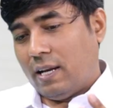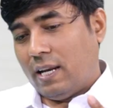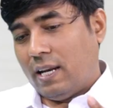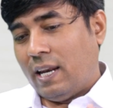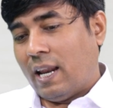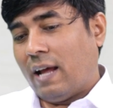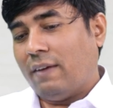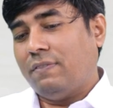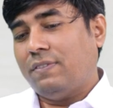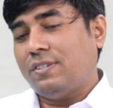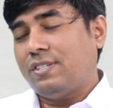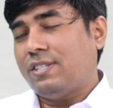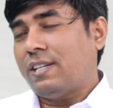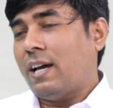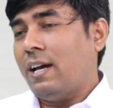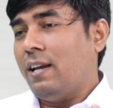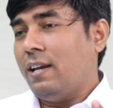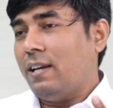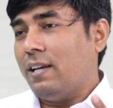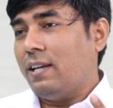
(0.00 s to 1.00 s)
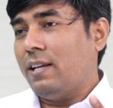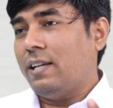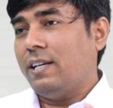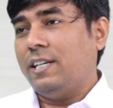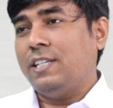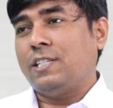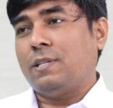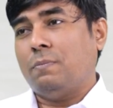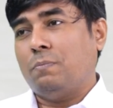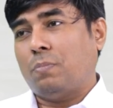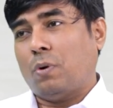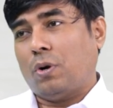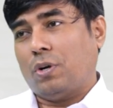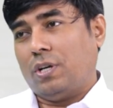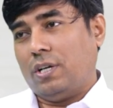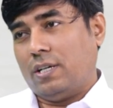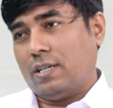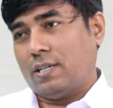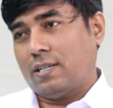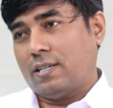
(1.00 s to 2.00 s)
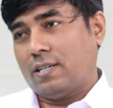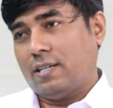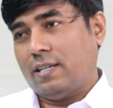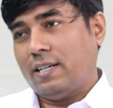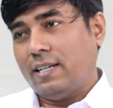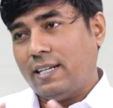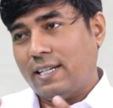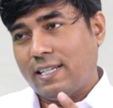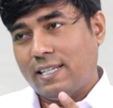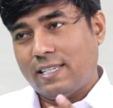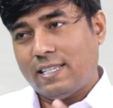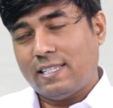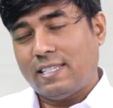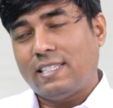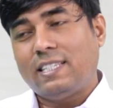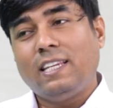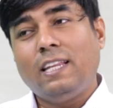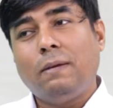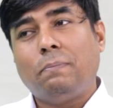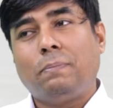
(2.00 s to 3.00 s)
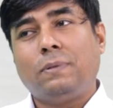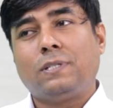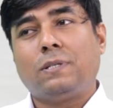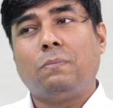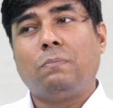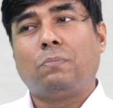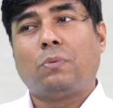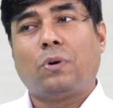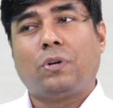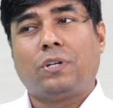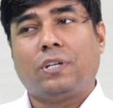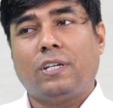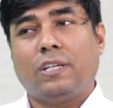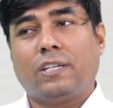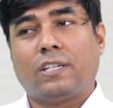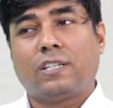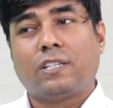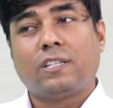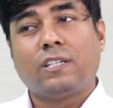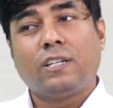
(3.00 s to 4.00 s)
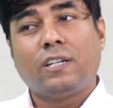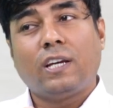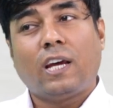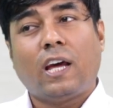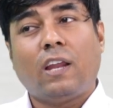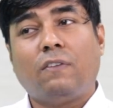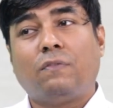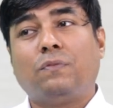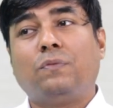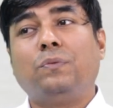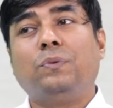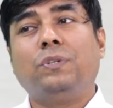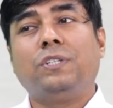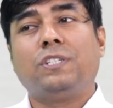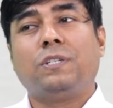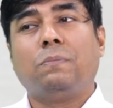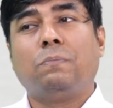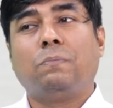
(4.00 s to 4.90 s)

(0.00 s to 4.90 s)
Lifestyle is important. Sleep is important. And food is